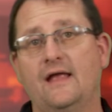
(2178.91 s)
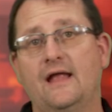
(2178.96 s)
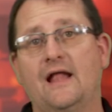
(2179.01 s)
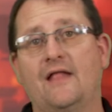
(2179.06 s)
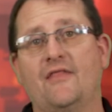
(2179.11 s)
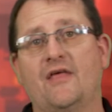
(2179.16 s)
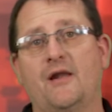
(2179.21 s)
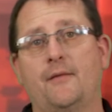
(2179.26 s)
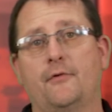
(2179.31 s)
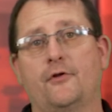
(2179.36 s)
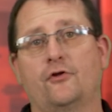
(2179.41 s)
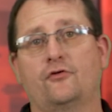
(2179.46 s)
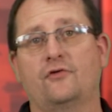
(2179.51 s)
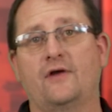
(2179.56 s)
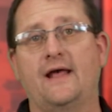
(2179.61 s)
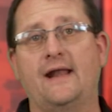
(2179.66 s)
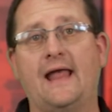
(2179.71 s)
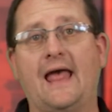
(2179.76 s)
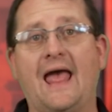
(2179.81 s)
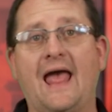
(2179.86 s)
And then I'm going to
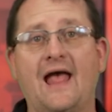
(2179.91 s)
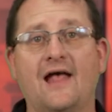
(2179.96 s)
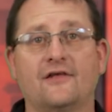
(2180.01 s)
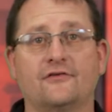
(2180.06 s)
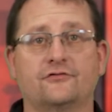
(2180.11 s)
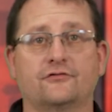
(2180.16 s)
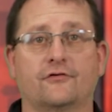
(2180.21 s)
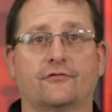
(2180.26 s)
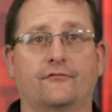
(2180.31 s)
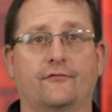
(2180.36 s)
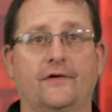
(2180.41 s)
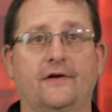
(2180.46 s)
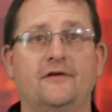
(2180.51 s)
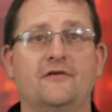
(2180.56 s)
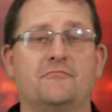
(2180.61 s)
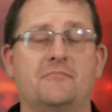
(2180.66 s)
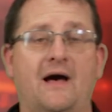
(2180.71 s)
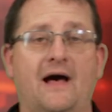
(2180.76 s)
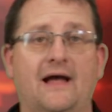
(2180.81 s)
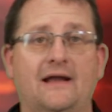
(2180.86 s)
try to ask a friend
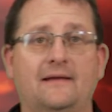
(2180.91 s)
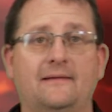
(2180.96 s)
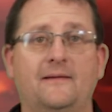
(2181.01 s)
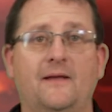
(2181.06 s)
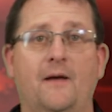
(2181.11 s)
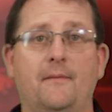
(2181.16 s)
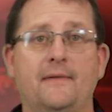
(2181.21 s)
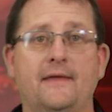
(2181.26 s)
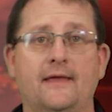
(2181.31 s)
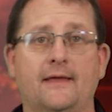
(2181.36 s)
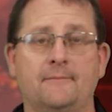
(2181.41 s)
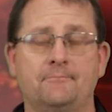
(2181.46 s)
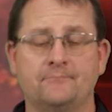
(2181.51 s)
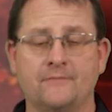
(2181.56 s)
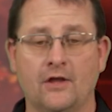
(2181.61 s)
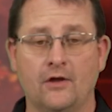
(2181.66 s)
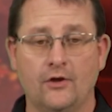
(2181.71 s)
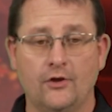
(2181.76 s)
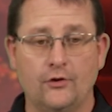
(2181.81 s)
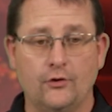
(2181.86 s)
of mine to come in
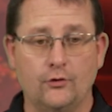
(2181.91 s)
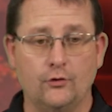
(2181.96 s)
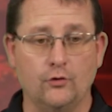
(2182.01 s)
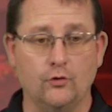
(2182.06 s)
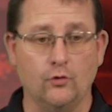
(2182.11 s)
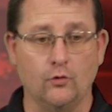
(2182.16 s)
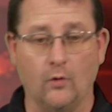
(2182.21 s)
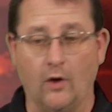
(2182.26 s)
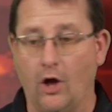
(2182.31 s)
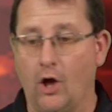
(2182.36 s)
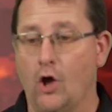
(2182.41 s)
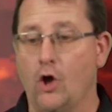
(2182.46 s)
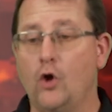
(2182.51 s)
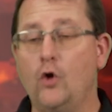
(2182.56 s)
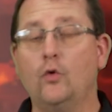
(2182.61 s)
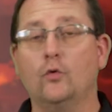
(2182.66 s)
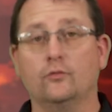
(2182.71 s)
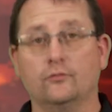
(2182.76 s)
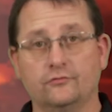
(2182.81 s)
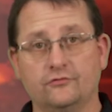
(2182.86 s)
who
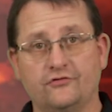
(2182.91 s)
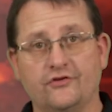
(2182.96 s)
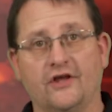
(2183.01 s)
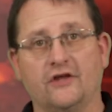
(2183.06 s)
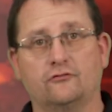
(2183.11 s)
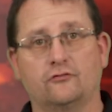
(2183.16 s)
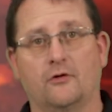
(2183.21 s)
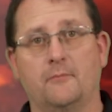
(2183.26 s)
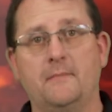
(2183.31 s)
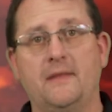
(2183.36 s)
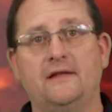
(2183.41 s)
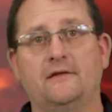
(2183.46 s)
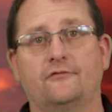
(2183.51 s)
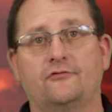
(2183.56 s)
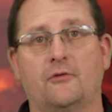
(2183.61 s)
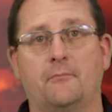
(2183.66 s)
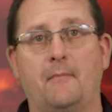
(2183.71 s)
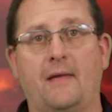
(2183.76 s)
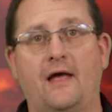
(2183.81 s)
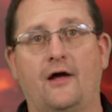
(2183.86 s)
hones a tremendous
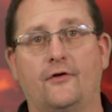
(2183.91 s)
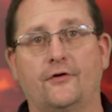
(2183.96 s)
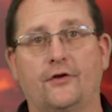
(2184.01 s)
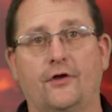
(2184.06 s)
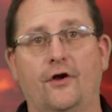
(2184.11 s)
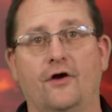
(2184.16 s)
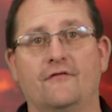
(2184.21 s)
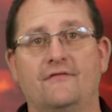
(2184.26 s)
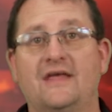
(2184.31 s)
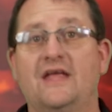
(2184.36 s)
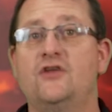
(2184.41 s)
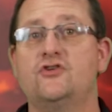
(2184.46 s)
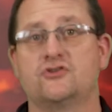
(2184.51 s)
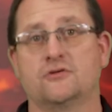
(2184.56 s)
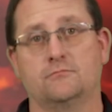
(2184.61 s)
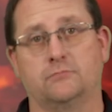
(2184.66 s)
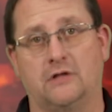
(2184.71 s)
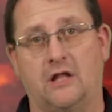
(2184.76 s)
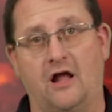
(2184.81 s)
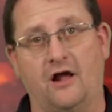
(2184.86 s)
amount of
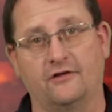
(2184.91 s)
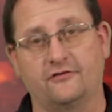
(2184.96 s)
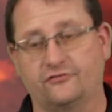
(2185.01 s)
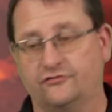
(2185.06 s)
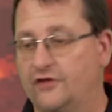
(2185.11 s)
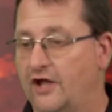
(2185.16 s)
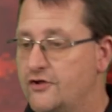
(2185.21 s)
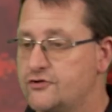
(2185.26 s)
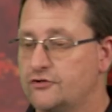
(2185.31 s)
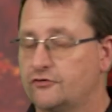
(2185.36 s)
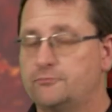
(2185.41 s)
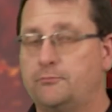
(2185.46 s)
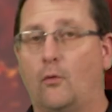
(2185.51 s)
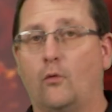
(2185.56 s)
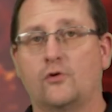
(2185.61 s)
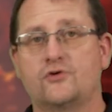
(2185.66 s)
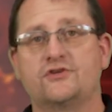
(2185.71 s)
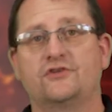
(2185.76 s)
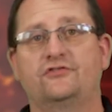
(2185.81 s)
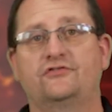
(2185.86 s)
engine blocks, not just
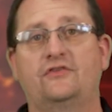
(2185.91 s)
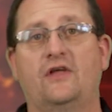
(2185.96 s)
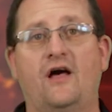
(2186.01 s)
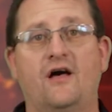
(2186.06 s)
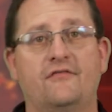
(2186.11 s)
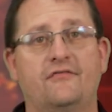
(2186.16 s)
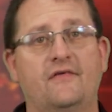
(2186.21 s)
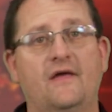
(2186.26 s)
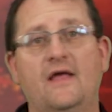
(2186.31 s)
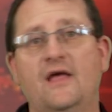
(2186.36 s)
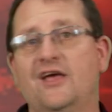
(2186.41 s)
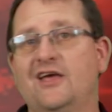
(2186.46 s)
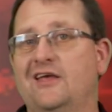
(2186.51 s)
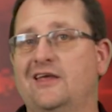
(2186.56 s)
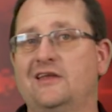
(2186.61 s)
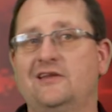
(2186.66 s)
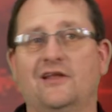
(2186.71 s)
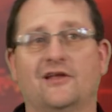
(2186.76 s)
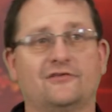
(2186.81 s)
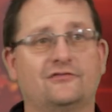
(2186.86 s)
Porsche stuff.
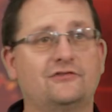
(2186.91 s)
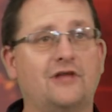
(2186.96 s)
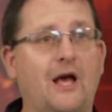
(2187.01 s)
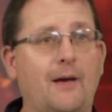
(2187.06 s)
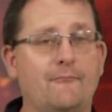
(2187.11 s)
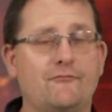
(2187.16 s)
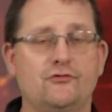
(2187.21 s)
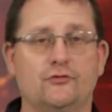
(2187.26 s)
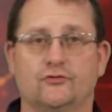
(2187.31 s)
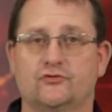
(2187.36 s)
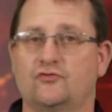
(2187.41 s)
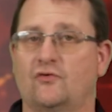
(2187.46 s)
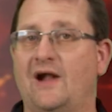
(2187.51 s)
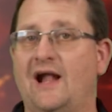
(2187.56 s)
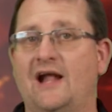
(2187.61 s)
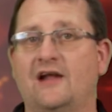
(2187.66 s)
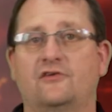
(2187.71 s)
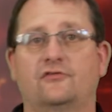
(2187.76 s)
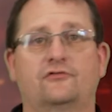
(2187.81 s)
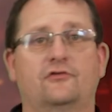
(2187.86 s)
He does Top Fuel
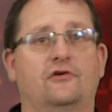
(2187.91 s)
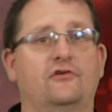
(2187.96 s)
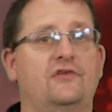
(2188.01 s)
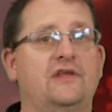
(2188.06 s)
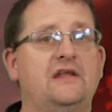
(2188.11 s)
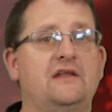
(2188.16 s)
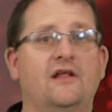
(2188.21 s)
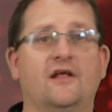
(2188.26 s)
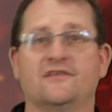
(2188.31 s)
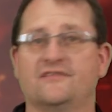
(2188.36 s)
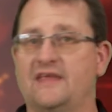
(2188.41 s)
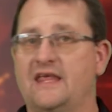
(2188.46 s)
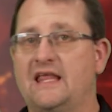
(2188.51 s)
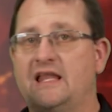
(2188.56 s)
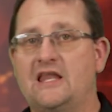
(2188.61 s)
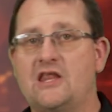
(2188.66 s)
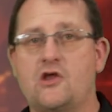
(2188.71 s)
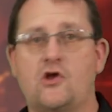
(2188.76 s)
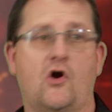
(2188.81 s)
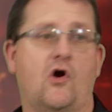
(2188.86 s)
dragsters, he does
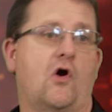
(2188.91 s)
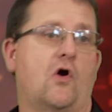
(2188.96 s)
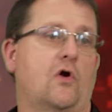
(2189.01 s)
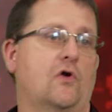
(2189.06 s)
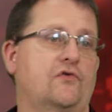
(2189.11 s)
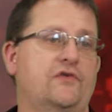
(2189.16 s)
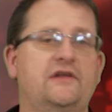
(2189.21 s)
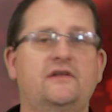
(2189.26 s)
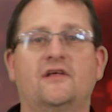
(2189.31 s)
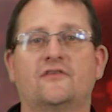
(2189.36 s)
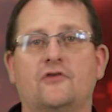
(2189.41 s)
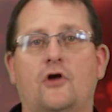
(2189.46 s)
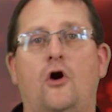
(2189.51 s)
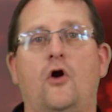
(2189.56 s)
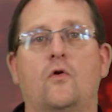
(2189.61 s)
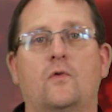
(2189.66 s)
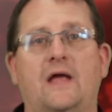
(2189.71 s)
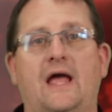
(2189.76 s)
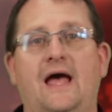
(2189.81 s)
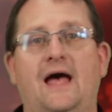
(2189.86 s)
Indy cars, he does
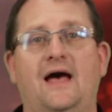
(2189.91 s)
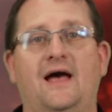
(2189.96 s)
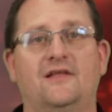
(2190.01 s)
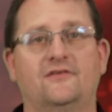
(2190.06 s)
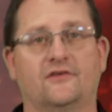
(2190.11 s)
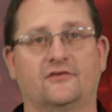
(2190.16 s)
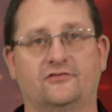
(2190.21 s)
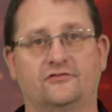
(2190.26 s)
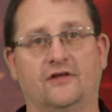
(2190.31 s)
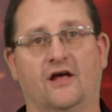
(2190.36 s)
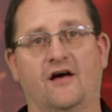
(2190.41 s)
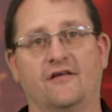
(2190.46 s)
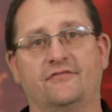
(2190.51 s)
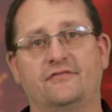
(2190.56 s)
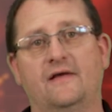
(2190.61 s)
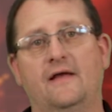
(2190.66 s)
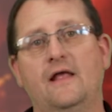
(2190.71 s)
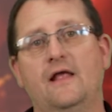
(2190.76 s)
all kinds of stuff.